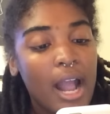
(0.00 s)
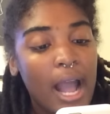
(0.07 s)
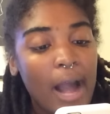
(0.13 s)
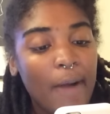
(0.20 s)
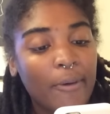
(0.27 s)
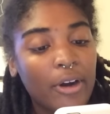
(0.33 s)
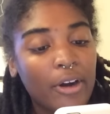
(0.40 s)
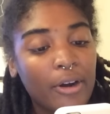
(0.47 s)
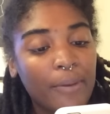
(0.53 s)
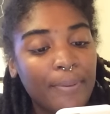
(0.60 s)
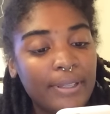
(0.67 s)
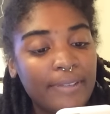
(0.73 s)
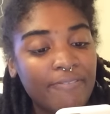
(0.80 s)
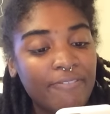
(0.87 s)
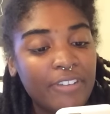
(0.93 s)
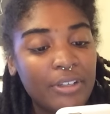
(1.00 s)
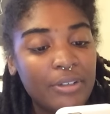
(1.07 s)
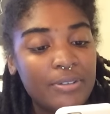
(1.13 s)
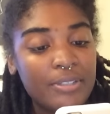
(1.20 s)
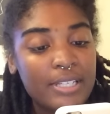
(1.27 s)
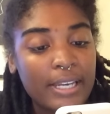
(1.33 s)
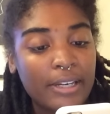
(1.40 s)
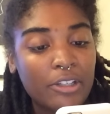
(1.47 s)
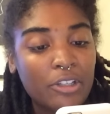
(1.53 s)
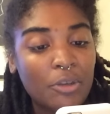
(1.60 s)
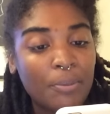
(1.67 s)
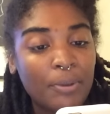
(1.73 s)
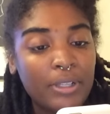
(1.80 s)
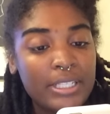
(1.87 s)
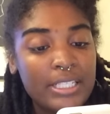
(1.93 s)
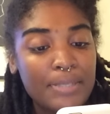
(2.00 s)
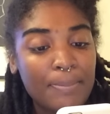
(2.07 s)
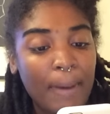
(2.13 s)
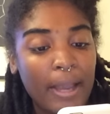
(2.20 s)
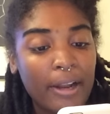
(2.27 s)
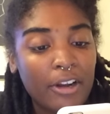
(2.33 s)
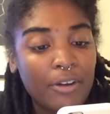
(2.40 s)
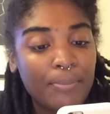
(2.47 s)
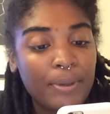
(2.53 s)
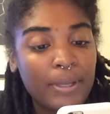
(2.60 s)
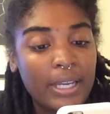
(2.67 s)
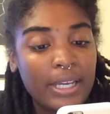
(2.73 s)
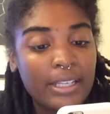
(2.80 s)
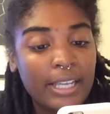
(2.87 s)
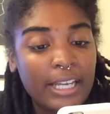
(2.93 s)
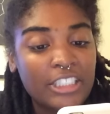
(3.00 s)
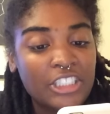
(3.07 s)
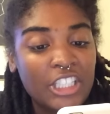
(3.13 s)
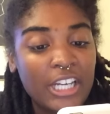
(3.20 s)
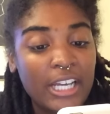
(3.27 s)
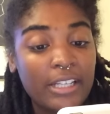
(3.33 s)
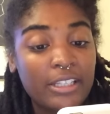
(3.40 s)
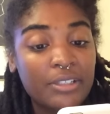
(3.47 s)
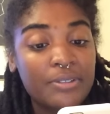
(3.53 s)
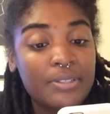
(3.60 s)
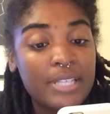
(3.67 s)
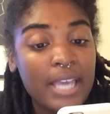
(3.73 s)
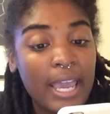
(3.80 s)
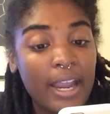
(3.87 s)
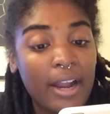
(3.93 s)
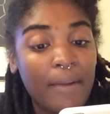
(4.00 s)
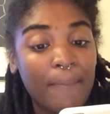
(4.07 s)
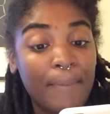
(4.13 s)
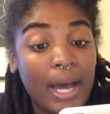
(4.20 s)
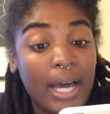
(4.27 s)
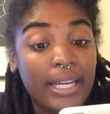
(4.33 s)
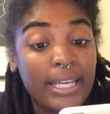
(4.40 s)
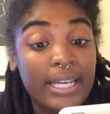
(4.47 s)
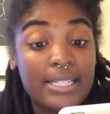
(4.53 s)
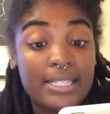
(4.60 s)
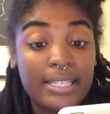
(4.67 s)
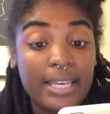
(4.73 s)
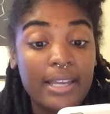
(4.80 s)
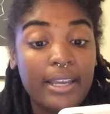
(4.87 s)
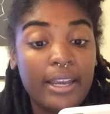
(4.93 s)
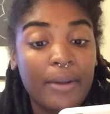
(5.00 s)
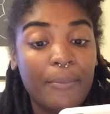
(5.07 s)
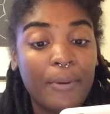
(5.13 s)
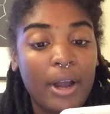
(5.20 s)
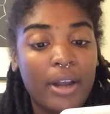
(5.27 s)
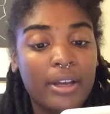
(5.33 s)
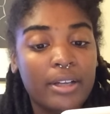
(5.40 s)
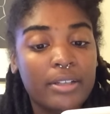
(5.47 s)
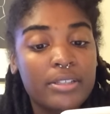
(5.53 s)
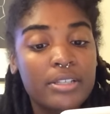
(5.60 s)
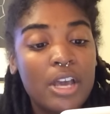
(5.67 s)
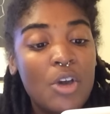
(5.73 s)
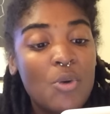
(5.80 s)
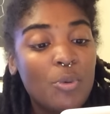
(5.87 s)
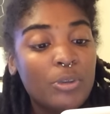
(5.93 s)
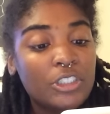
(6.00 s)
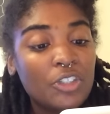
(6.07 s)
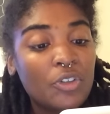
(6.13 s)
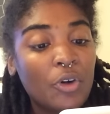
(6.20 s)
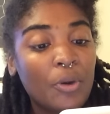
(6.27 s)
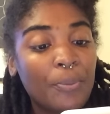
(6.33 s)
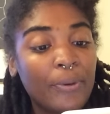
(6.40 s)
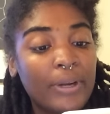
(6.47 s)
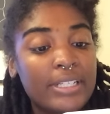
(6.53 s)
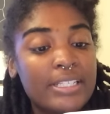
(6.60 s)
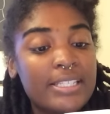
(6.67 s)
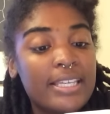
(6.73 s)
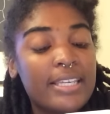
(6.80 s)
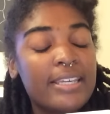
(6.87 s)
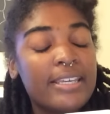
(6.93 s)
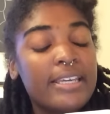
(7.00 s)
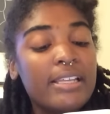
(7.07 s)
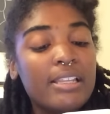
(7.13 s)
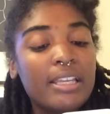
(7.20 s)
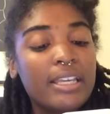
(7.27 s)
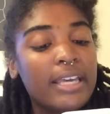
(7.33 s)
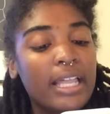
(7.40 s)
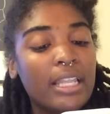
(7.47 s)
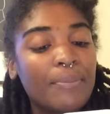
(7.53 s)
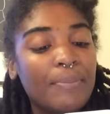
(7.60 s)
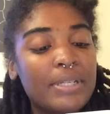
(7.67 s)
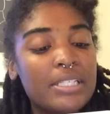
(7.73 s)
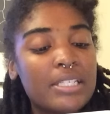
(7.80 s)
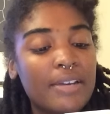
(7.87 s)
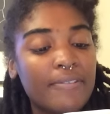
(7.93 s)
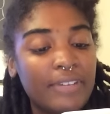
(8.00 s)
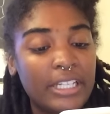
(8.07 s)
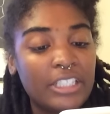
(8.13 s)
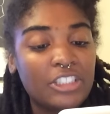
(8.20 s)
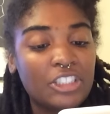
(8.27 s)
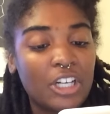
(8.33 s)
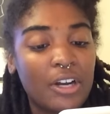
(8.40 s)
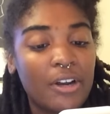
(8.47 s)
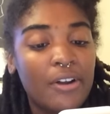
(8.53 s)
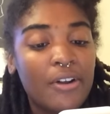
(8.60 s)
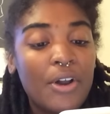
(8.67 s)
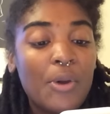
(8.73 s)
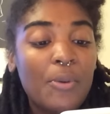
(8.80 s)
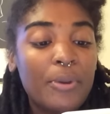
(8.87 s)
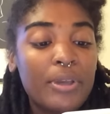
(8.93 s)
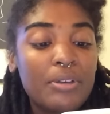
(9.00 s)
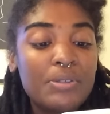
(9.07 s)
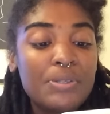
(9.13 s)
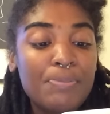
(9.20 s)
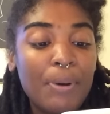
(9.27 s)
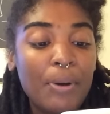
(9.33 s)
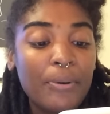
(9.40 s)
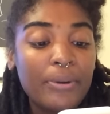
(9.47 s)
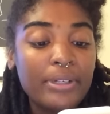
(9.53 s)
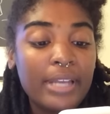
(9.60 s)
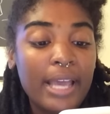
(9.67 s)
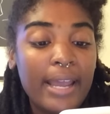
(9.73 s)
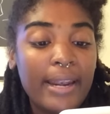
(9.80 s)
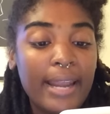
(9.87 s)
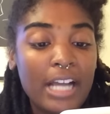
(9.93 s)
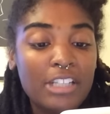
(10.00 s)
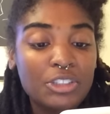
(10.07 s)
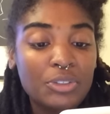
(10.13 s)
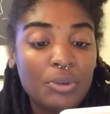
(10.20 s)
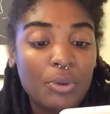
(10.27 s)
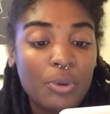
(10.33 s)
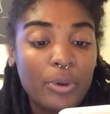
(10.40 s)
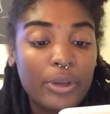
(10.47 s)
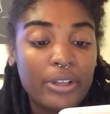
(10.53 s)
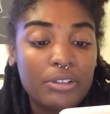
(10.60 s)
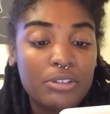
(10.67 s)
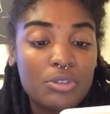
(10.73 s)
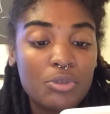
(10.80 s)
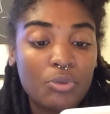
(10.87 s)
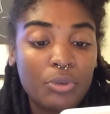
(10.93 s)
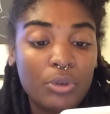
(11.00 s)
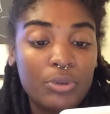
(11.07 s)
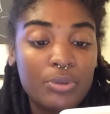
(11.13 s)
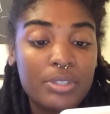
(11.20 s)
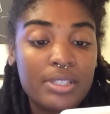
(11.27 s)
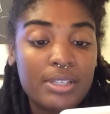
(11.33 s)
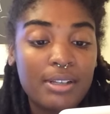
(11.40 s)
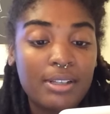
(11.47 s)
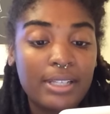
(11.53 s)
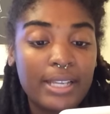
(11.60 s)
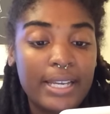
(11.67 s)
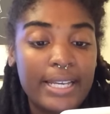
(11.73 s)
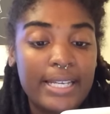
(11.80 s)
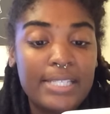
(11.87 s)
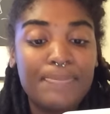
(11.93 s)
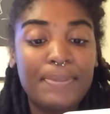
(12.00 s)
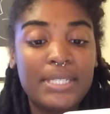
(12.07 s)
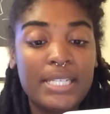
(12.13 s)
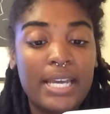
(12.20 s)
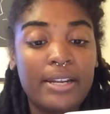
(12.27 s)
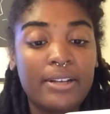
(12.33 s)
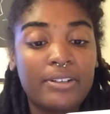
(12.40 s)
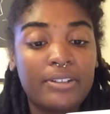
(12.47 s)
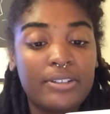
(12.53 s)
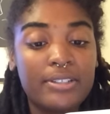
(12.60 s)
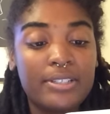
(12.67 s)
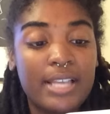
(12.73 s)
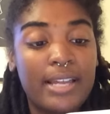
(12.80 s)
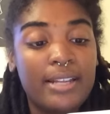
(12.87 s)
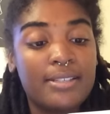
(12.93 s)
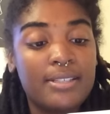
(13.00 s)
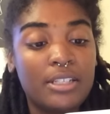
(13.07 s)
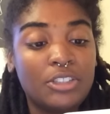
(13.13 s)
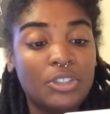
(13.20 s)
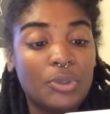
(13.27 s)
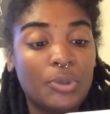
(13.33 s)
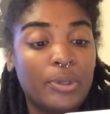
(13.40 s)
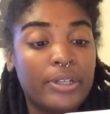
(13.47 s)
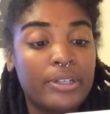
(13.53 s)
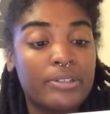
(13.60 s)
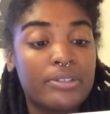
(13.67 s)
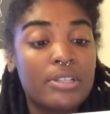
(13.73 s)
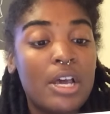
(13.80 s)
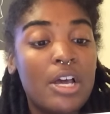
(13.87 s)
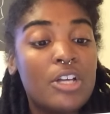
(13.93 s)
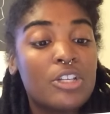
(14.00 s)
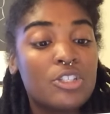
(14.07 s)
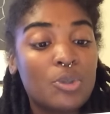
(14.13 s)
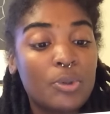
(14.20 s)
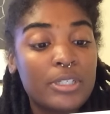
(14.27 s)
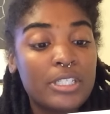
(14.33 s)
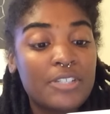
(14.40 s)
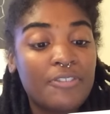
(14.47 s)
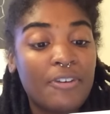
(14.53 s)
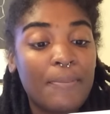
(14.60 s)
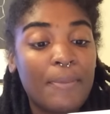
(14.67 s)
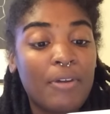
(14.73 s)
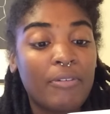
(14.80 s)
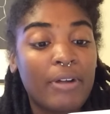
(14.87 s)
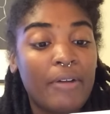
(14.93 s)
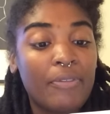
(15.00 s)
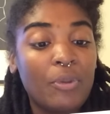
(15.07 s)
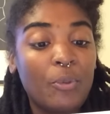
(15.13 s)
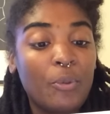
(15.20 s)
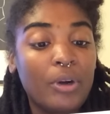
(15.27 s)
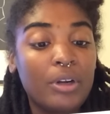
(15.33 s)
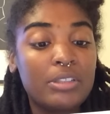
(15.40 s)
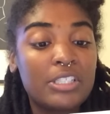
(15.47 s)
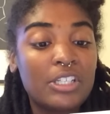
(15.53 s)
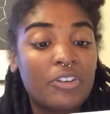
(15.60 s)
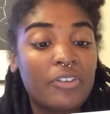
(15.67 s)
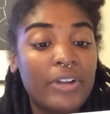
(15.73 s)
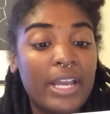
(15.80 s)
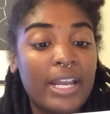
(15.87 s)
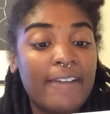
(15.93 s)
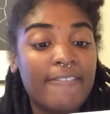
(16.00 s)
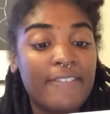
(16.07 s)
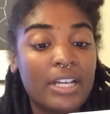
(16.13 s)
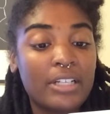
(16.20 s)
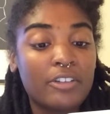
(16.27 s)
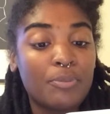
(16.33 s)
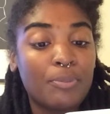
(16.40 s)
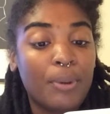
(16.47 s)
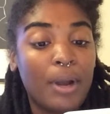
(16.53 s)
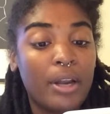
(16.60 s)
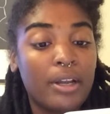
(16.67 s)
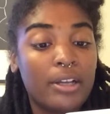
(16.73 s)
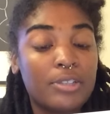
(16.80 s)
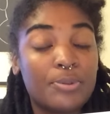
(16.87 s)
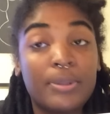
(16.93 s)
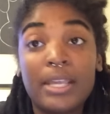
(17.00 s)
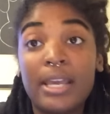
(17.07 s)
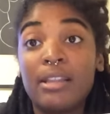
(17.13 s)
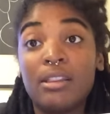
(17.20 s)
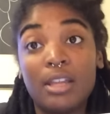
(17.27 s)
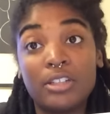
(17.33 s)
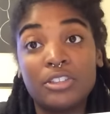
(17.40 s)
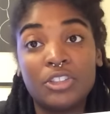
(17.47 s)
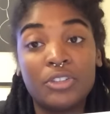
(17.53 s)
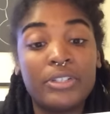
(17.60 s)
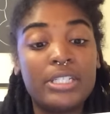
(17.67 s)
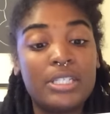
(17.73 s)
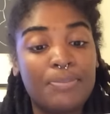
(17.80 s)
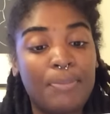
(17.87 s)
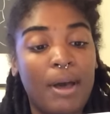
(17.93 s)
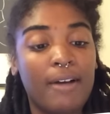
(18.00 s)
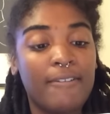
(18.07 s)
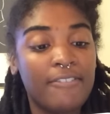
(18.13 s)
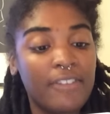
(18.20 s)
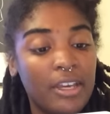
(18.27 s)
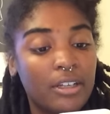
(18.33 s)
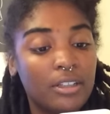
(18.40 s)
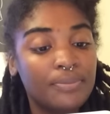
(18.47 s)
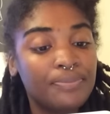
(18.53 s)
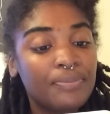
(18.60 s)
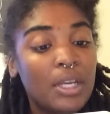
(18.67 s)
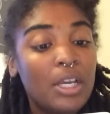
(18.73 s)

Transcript: Our herbal infused and global inspired beauty collection includes hair, body, and skincare products which incorporates the healing elements of nature. We use potent and natural oils, roots, clays, botanicals, and essential oils sourced from around the world to create effective products with a luxury spa feel.